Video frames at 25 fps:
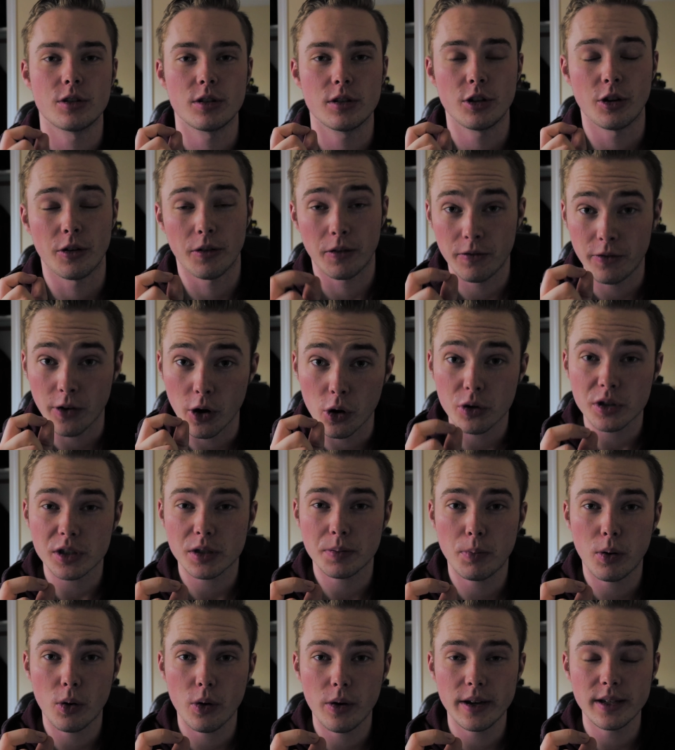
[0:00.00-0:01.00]
your focus
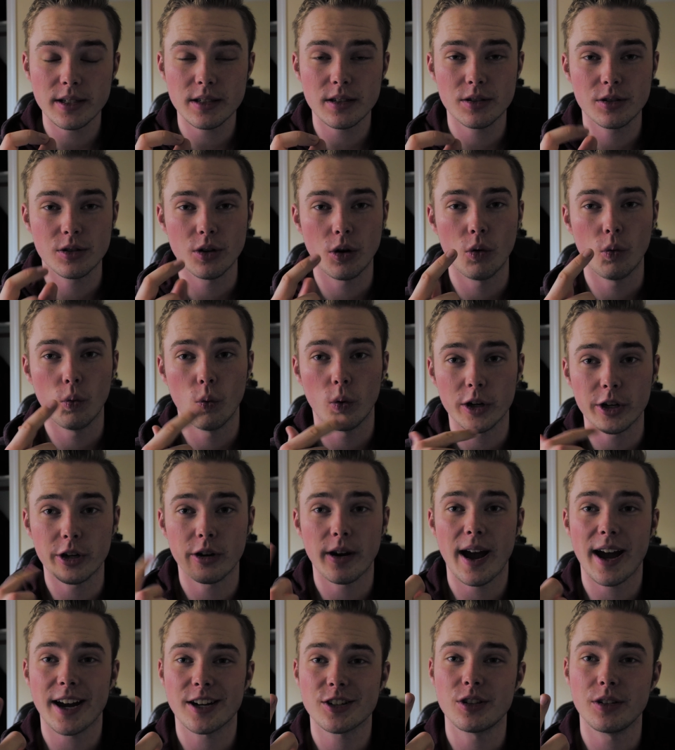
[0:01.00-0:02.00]
point, so what you're
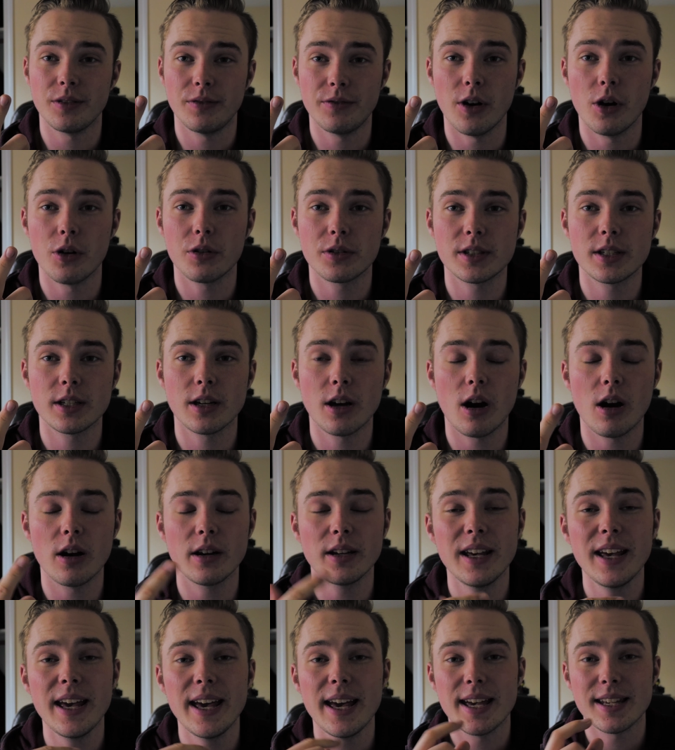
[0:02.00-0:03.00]
actually focusing on,
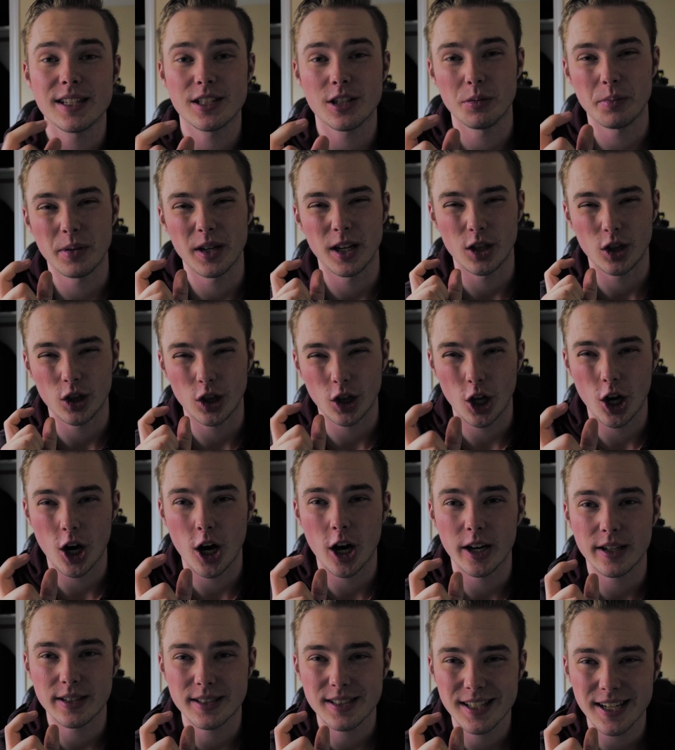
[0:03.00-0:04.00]
is gonna be a
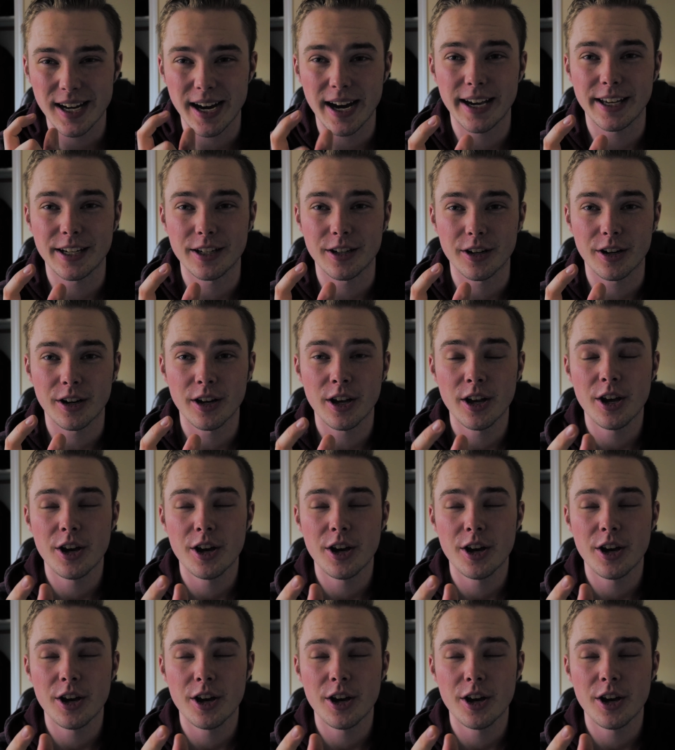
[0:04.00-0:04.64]
lot tighter.